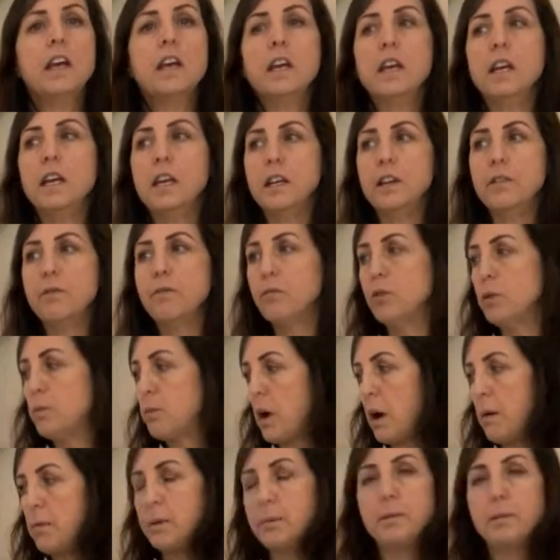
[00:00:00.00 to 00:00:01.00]
It will
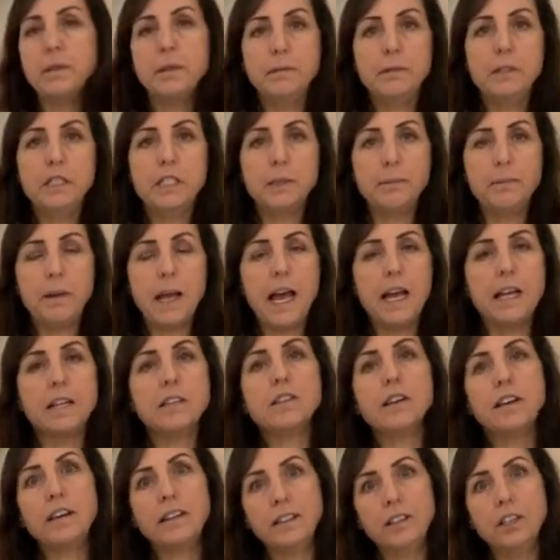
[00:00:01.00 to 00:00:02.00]
probably depend
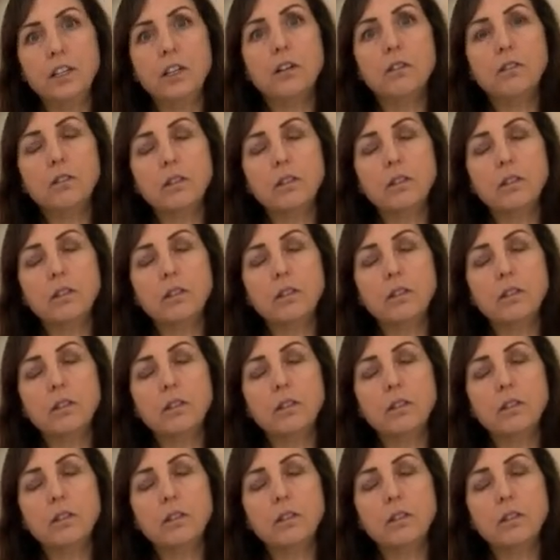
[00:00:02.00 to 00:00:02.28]
on, you know,